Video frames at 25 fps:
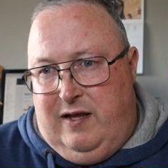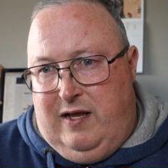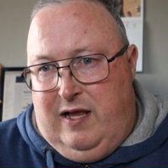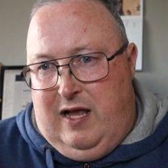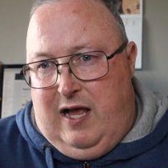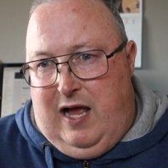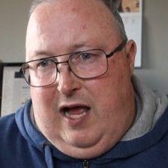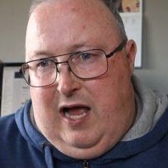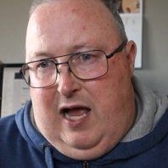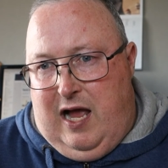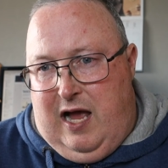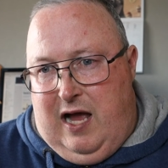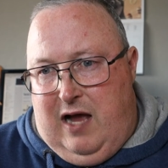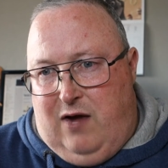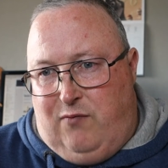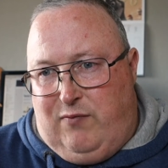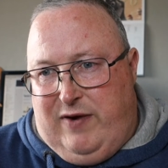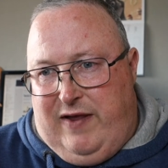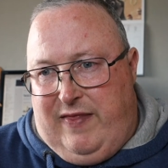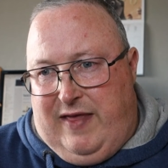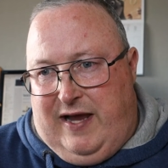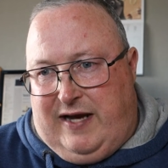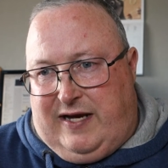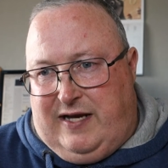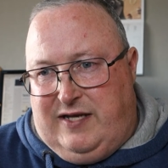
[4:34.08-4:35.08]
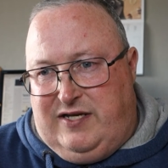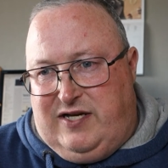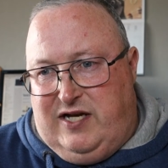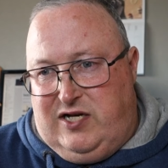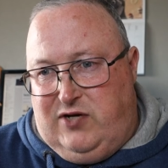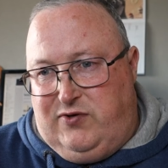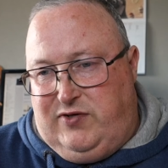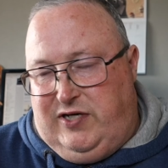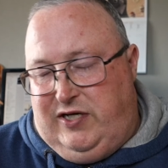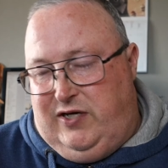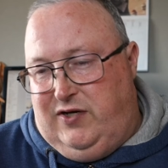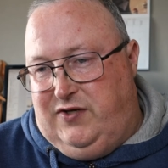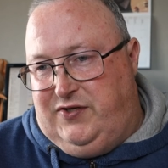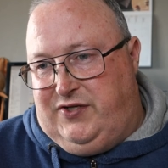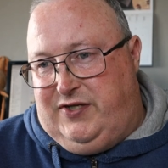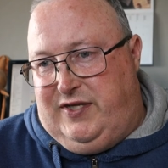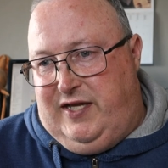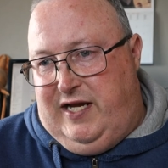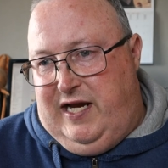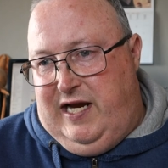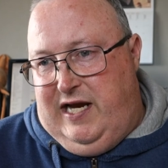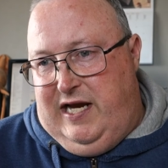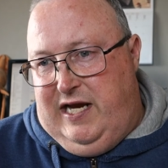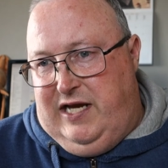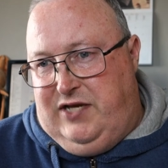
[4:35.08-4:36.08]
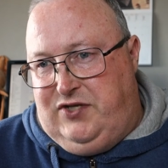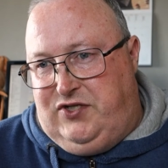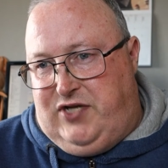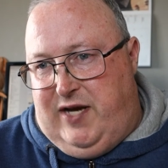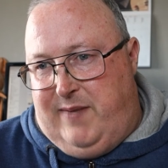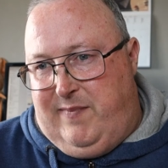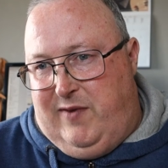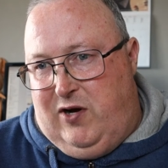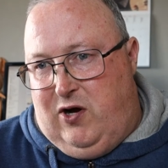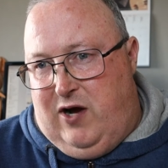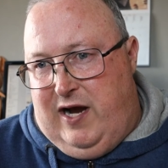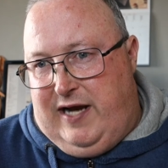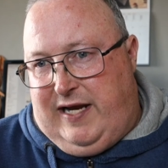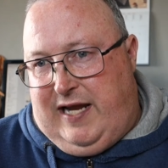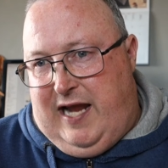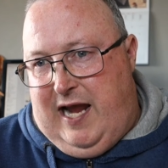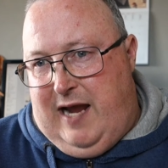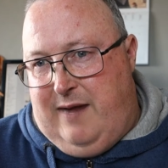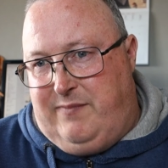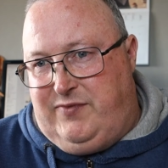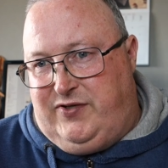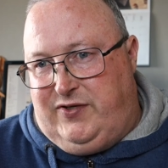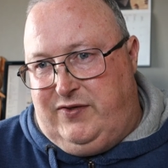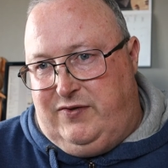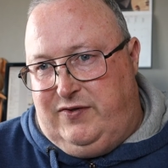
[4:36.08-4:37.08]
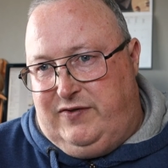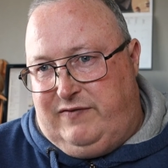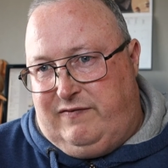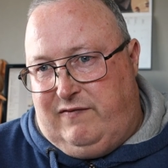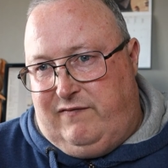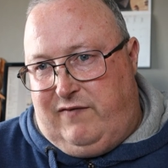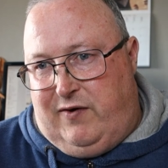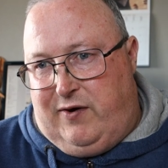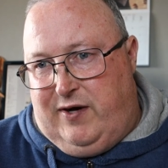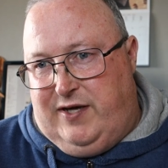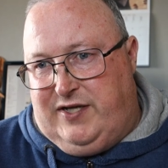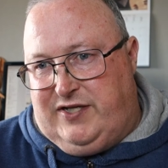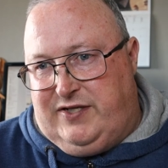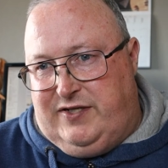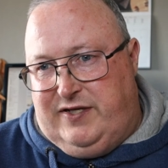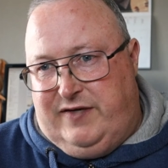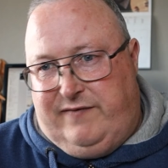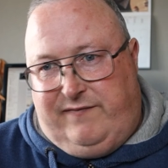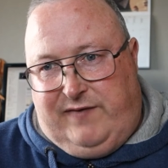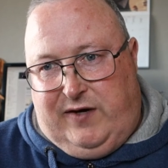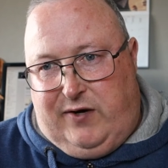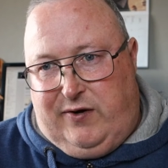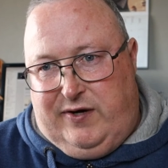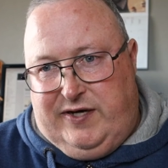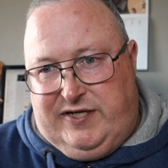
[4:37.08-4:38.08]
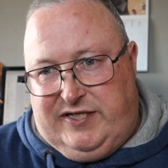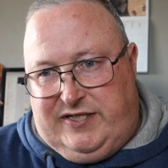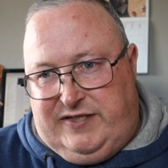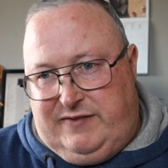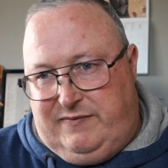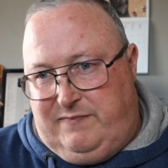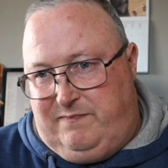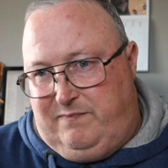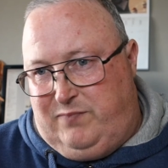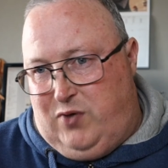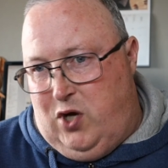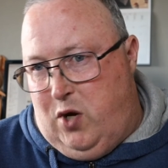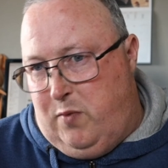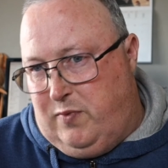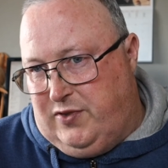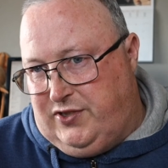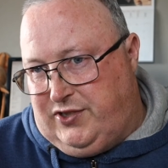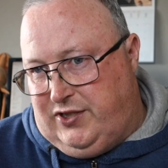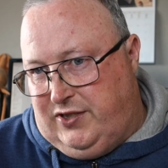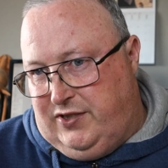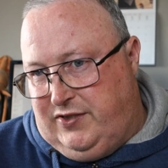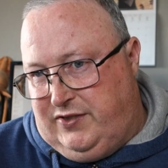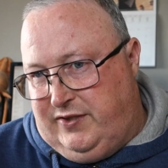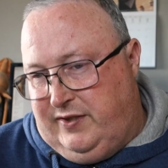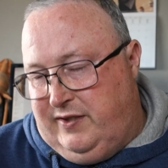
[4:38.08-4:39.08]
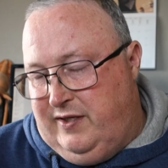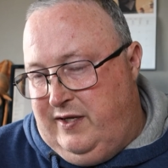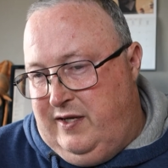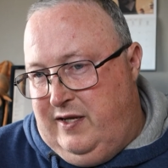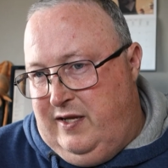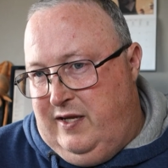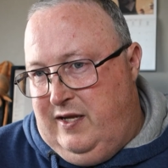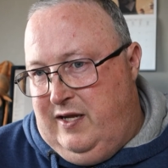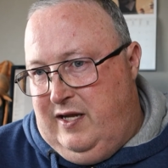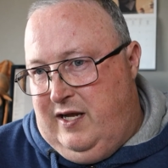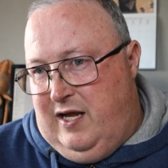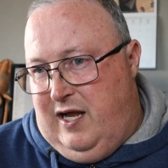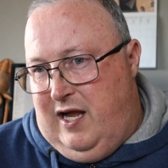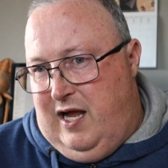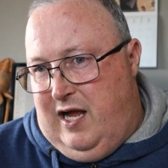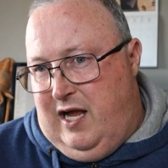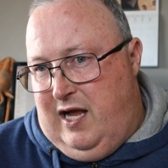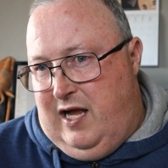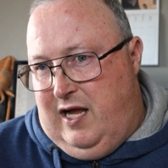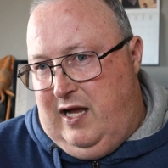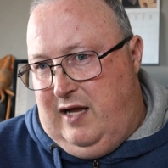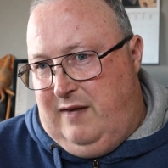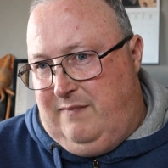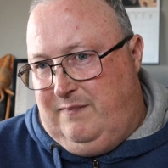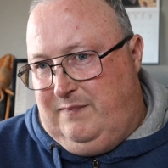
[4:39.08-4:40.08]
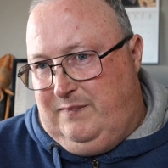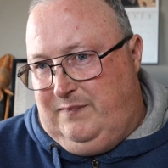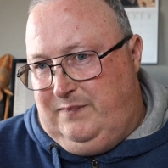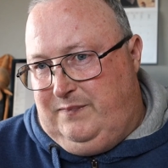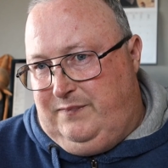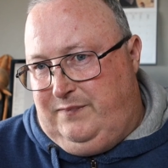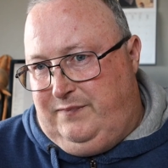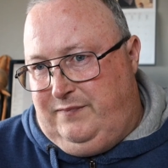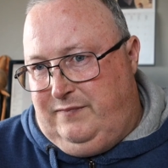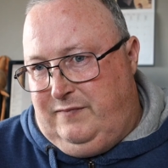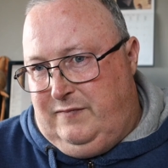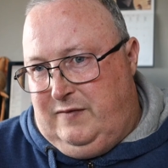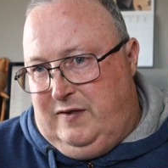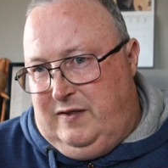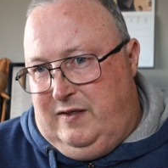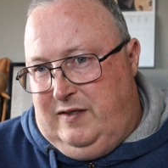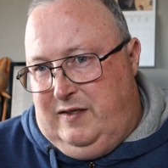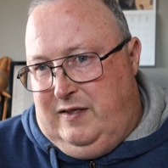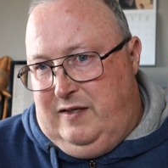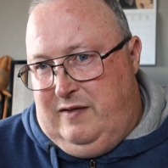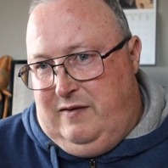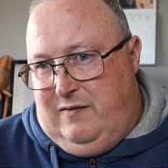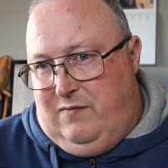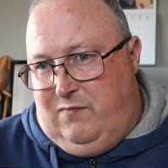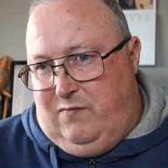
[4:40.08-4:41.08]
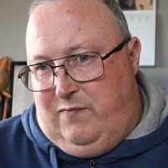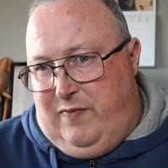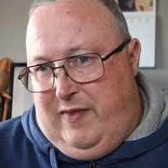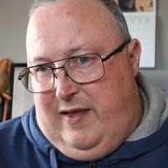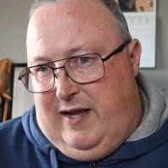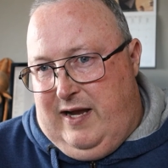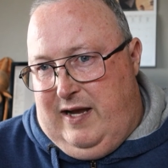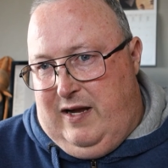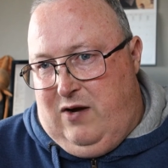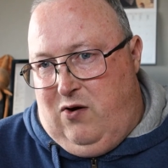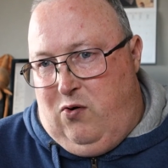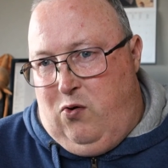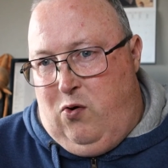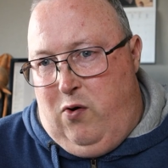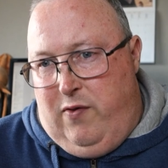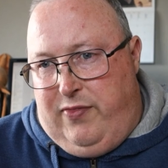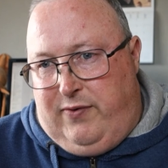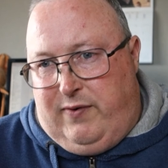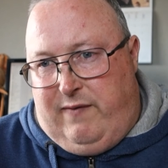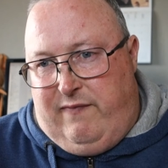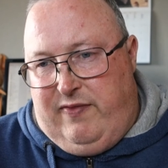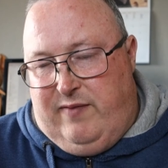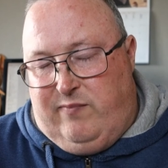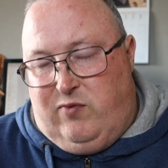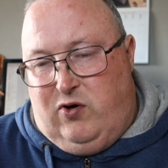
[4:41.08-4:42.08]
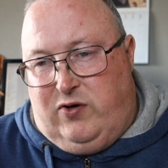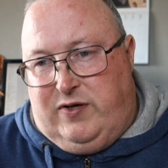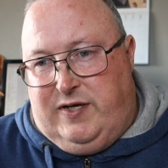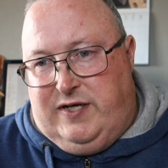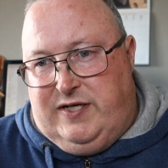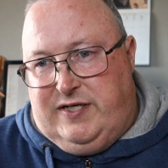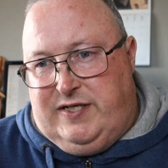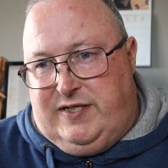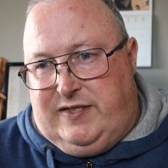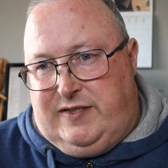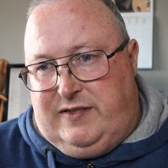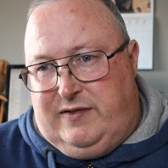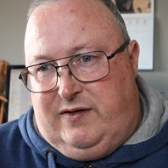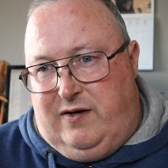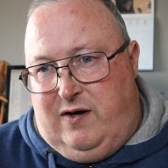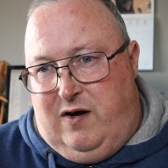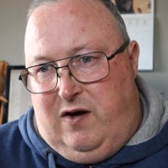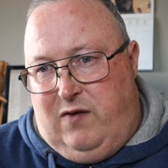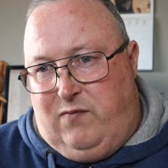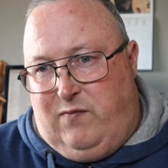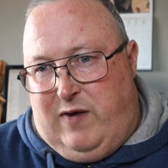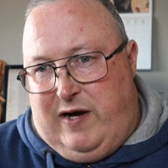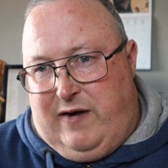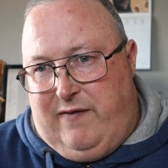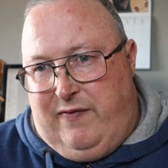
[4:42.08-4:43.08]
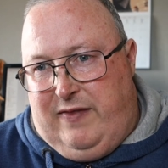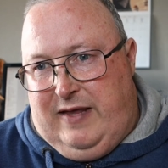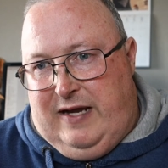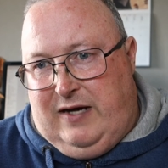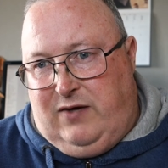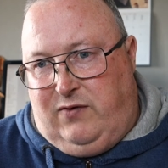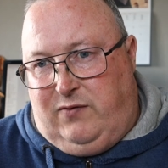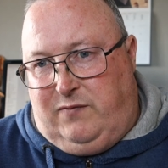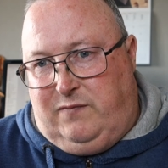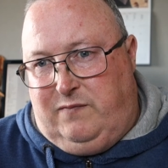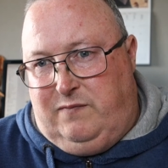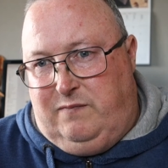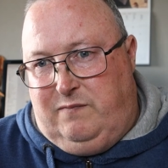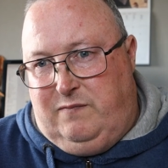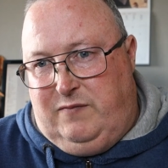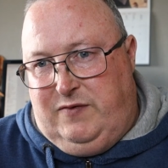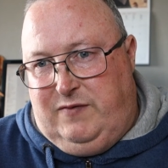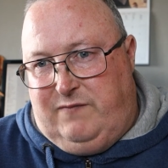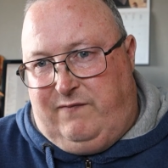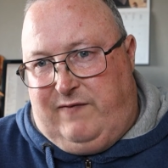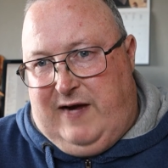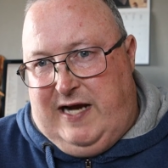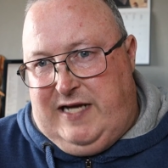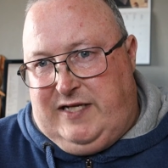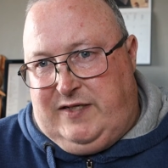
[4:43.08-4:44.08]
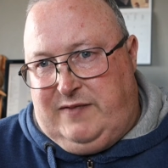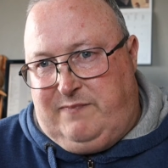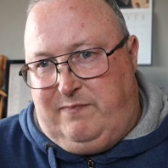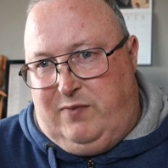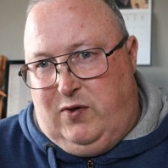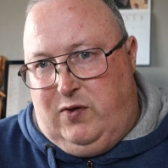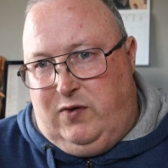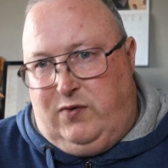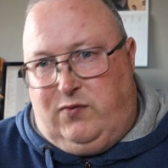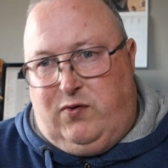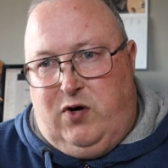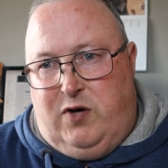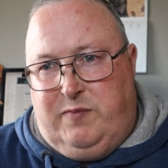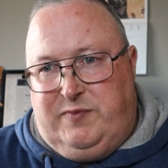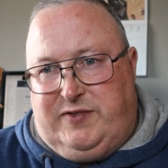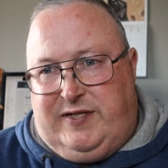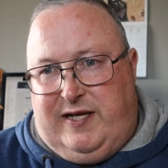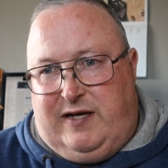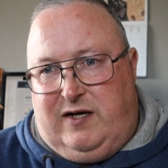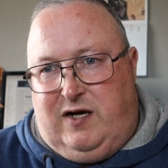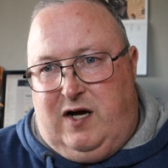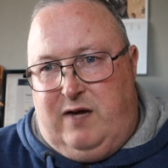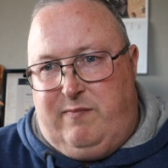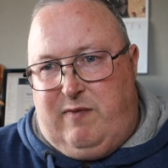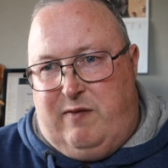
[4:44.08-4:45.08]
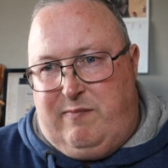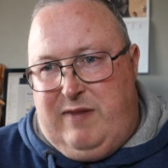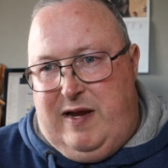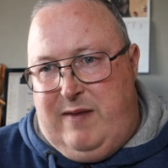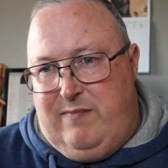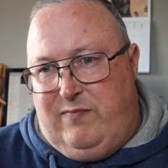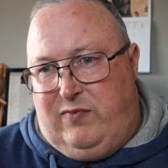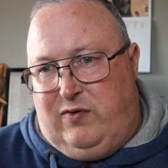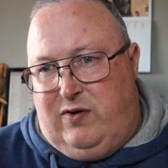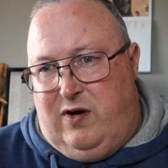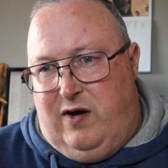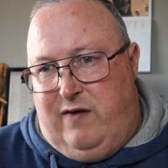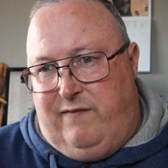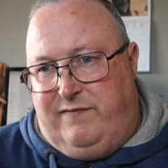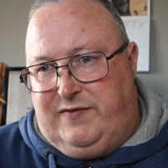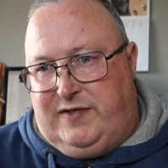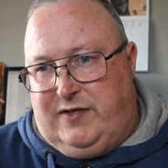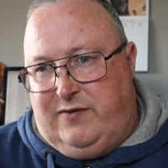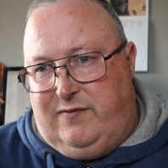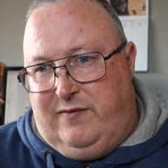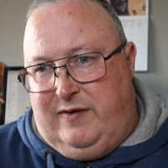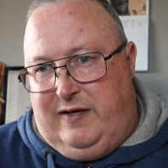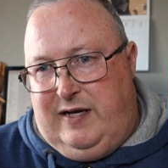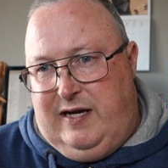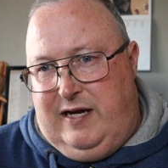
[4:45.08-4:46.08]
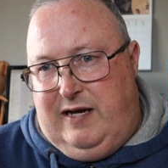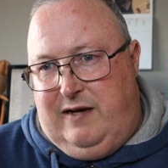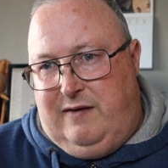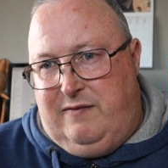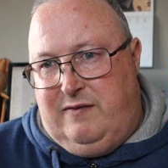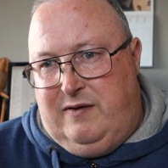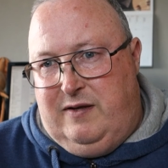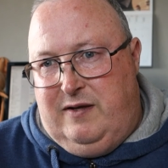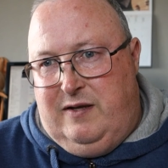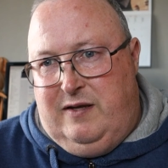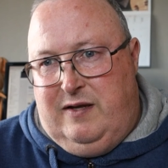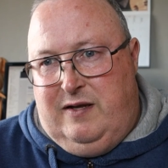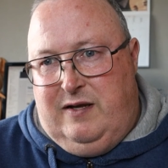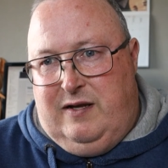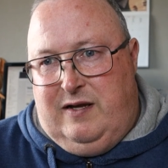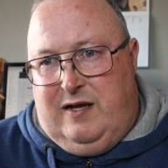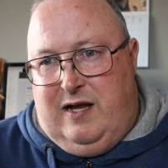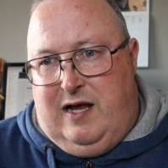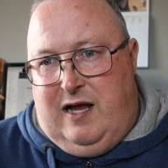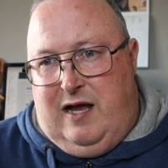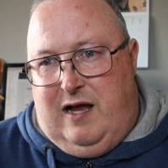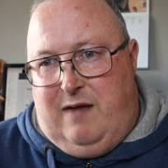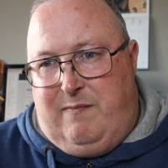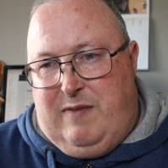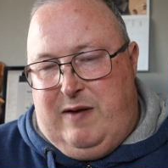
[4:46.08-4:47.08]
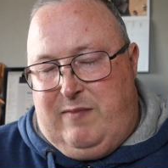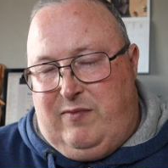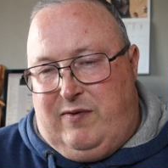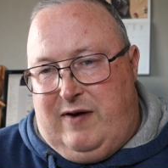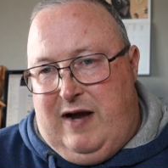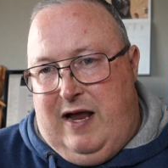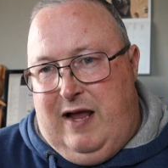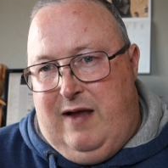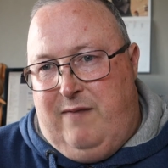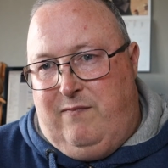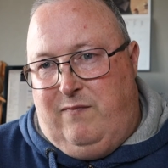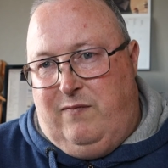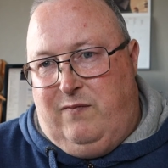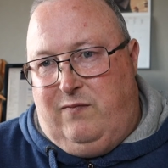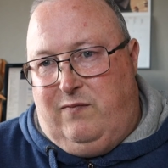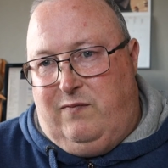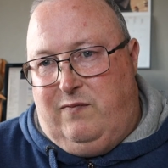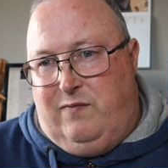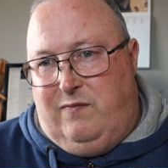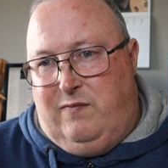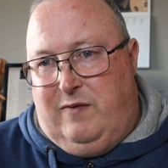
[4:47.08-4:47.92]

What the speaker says: where they continue to use the Gemini capsules for various nefarious purposes. The author of the book is on one of the Facebook groups that I'm a member of, so I remember him